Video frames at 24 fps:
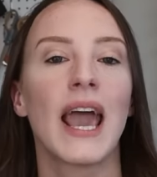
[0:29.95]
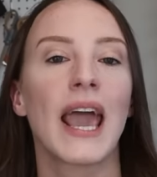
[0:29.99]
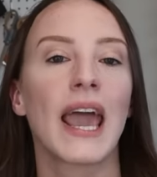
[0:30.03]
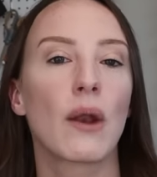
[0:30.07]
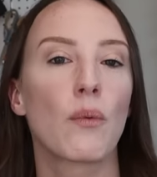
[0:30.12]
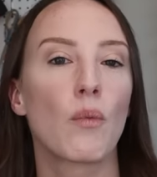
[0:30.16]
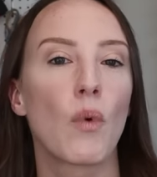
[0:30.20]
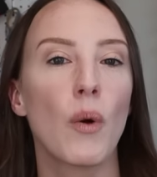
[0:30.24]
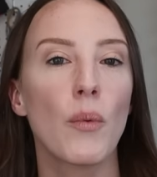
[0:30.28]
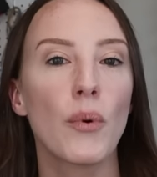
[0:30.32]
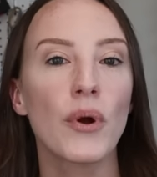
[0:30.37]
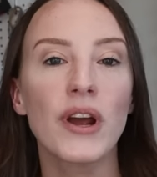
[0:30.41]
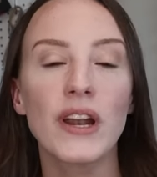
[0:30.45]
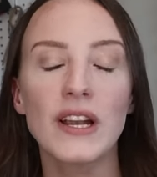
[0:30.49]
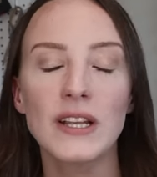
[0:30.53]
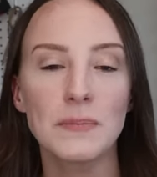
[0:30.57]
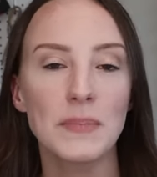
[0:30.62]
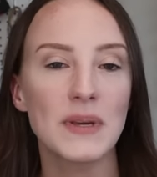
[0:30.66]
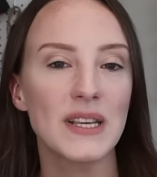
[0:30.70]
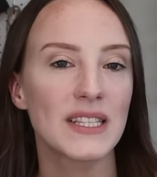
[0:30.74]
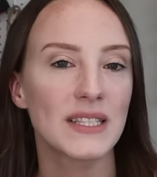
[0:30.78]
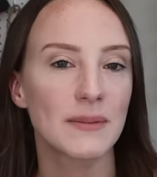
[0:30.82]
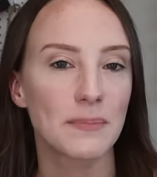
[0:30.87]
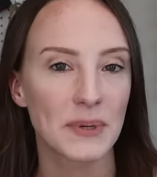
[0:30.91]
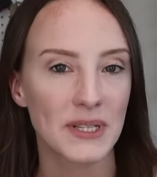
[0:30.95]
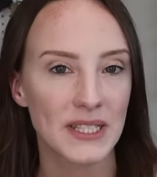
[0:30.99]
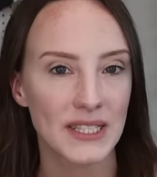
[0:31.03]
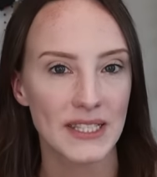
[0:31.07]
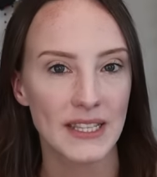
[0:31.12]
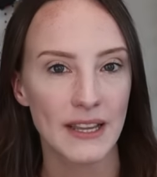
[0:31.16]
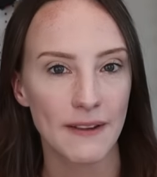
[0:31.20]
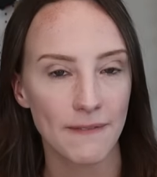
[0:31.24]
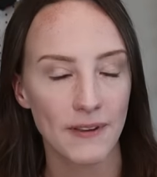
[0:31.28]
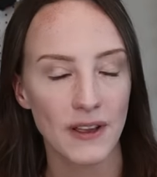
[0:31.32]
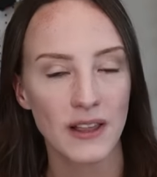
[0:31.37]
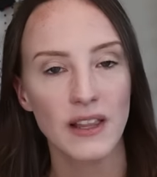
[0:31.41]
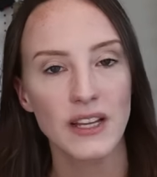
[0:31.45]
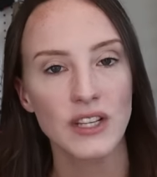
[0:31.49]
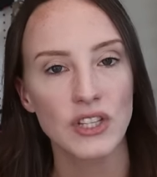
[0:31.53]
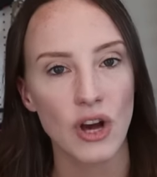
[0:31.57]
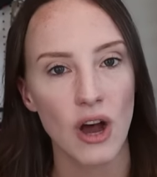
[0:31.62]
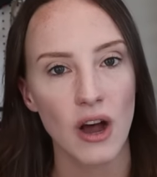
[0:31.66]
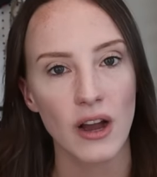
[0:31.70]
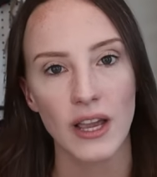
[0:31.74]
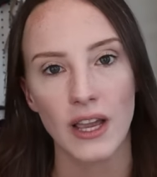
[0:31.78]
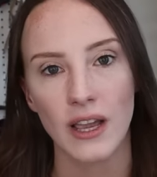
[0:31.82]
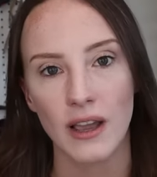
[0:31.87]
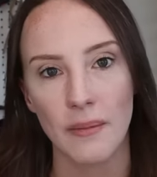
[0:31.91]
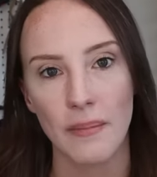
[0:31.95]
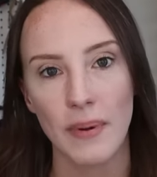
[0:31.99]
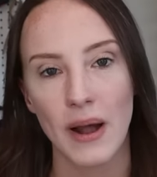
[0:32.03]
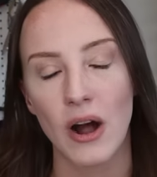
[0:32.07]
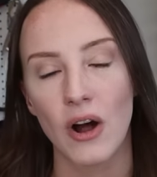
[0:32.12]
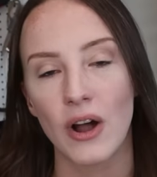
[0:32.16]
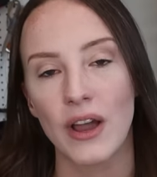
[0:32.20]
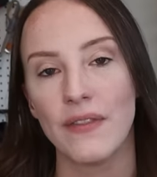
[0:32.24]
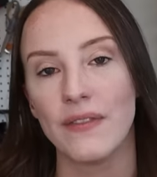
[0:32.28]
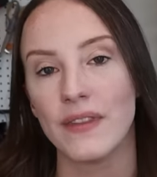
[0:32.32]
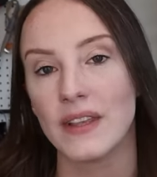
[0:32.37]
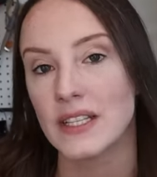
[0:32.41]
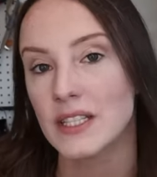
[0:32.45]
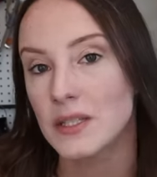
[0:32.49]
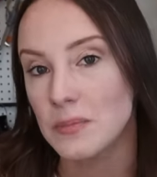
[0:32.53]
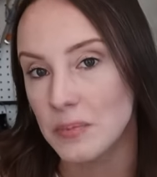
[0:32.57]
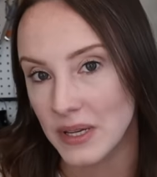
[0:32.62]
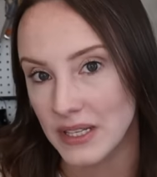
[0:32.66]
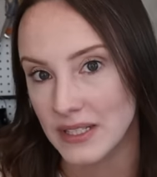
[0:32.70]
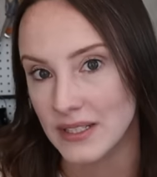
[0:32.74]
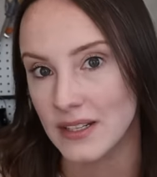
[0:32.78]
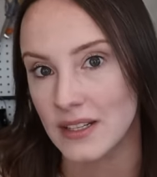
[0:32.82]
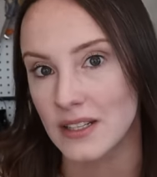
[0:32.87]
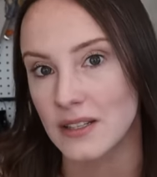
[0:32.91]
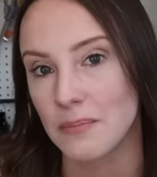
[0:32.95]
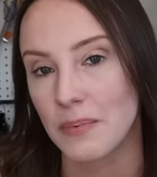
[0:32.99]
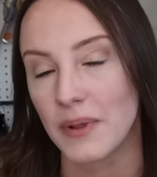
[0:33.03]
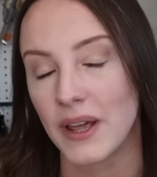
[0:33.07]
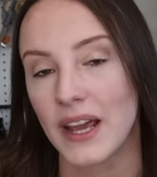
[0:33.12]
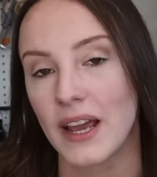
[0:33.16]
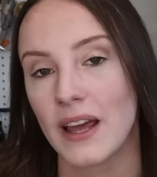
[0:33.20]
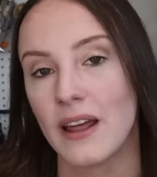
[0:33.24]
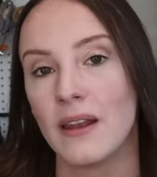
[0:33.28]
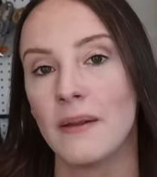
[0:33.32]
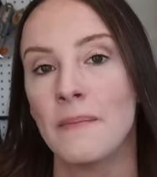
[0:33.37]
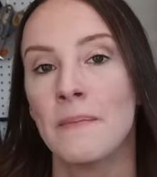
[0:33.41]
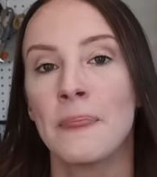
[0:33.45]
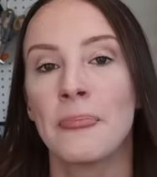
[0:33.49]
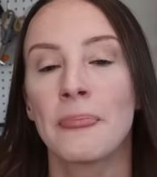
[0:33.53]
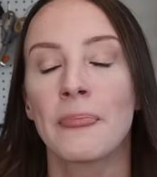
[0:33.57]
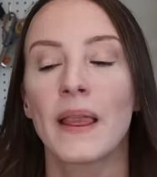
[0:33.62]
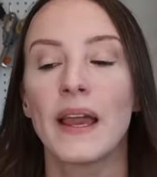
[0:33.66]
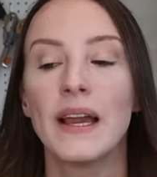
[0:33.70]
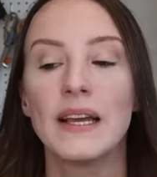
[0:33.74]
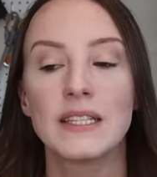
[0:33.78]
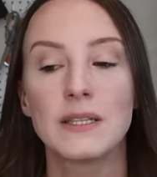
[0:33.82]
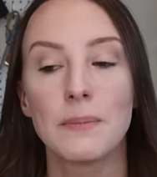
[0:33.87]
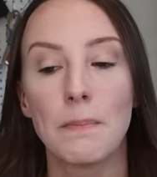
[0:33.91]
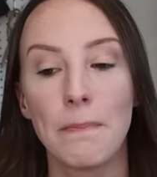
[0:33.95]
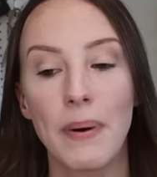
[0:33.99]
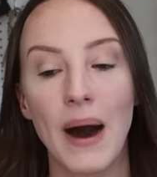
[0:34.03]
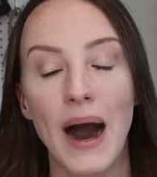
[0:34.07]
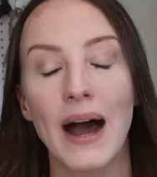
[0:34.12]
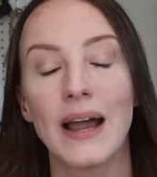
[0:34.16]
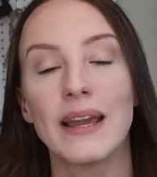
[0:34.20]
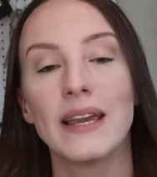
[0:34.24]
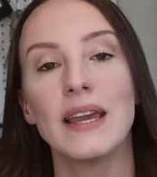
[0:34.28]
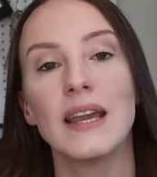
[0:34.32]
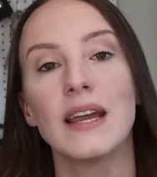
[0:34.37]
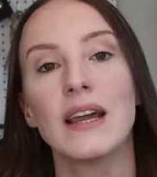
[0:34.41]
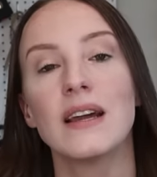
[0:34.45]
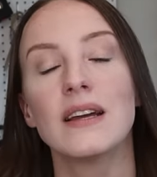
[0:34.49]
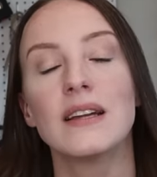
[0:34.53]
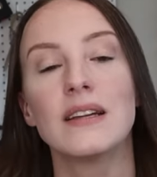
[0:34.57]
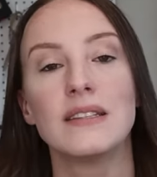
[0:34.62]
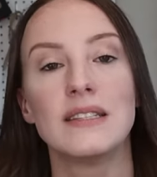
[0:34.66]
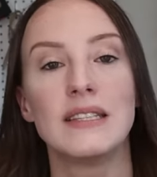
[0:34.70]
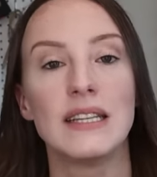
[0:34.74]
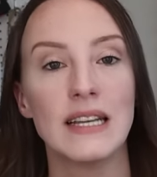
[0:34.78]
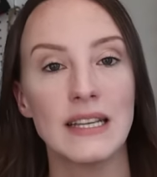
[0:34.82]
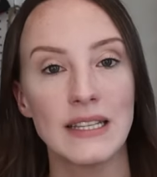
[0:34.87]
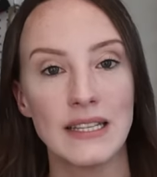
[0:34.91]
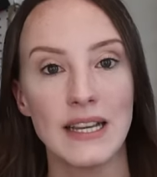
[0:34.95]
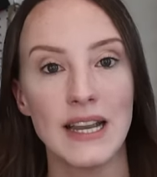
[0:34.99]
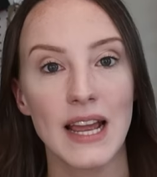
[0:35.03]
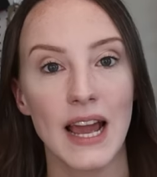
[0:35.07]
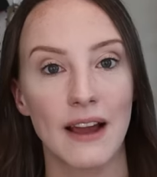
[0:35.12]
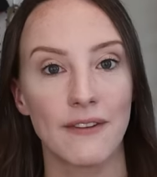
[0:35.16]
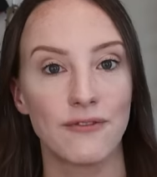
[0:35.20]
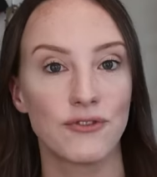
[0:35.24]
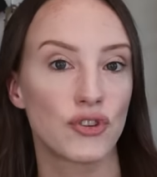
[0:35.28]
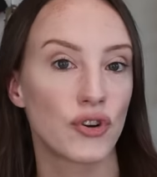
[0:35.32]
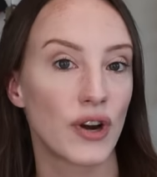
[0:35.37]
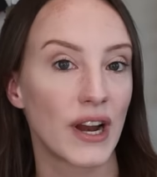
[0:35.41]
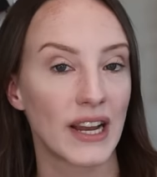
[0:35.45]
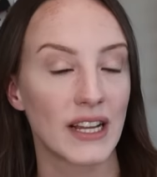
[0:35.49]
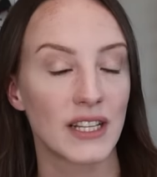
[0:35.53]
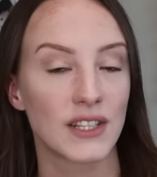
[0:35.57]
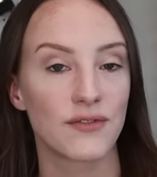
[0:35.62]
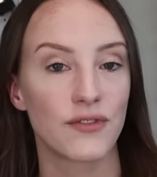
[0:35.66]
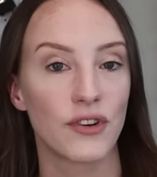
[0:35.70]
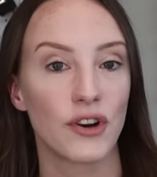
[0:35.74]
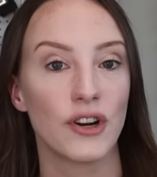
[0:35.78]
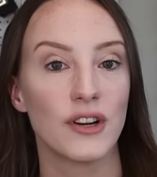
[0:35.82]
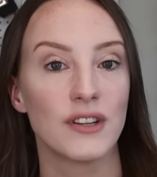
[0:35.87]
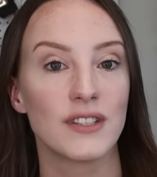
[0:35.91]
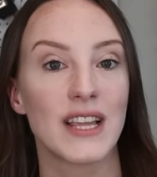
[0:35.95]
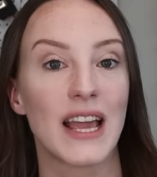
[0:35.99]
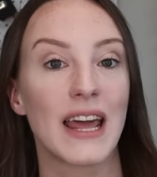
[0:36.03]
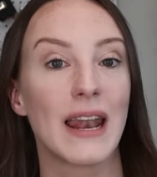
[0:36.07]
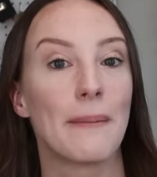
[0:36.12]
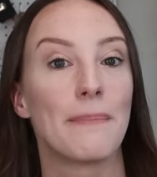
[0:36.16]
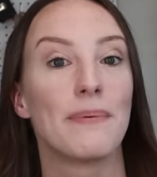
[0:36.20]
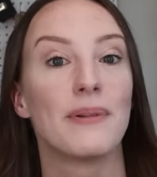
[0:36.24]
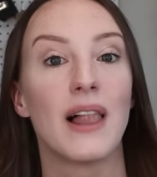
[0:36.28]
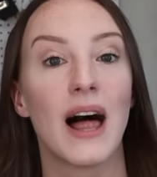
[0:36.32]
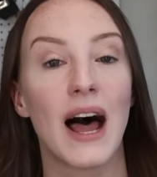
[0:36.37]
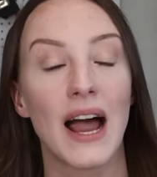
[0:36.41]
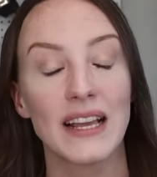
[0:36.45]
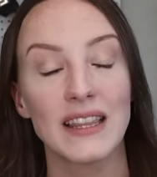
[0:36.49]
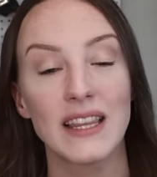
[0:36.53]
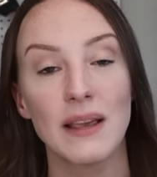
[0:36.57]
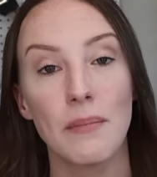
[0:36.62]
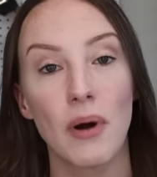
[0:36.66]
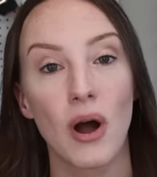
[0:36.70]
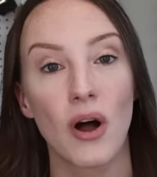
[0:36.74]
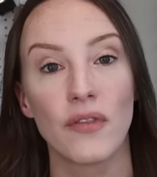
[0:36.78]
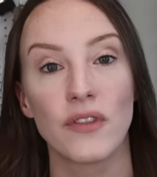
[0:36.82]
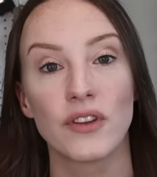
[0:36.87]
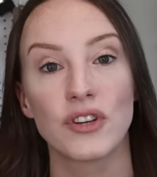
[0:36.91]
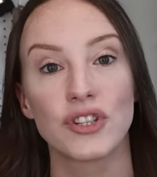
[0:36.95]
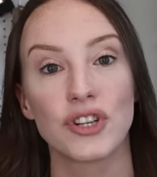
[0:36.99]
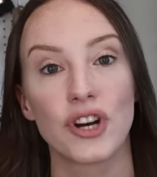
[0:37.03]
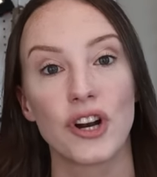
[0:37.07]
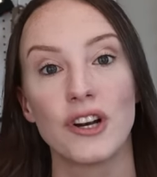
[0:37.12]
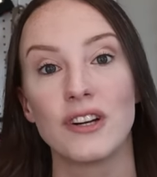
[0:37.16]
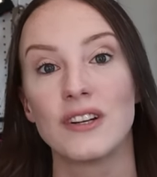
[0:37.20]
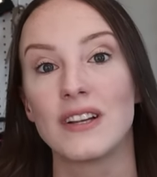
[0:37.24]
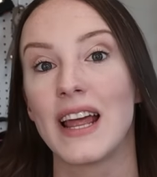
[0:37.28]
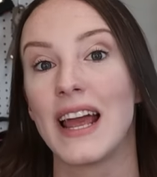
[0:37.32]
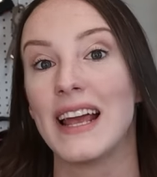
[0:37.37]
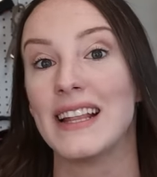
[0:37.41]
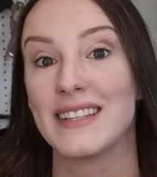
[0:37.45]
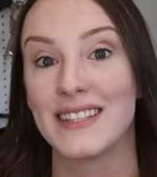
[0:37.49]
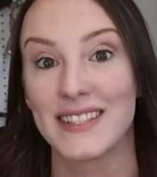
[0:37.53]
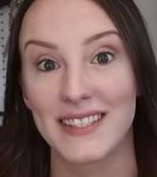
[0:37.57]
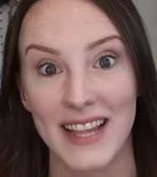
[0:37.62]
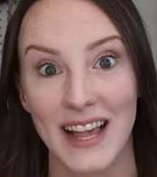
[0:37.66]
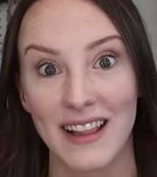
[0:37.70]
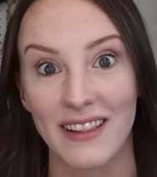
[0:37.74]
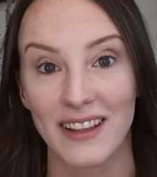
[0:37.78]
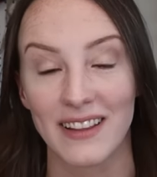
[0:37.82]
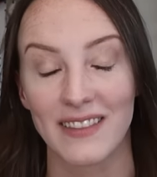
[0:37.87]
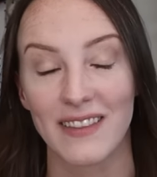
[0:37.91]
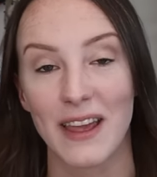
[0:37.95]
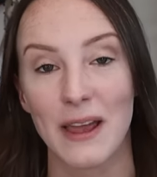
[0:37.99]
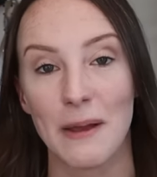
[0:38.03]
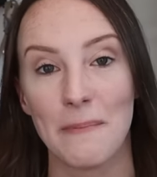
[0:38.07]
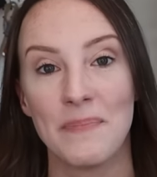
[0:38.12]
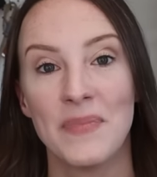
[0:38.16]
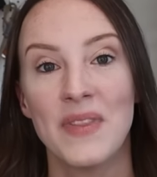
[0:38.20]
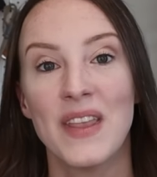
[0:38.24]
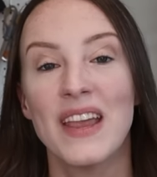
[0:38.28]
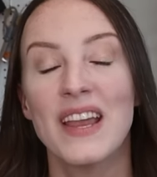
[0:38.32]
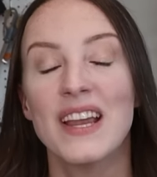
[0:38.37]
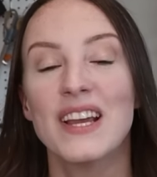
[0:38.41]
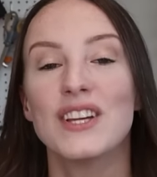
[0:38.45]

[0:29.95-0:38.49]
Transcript: And what we're going to be specifically talking about in this business plan is buying DTF transfers and applying them on the shirt and selling them.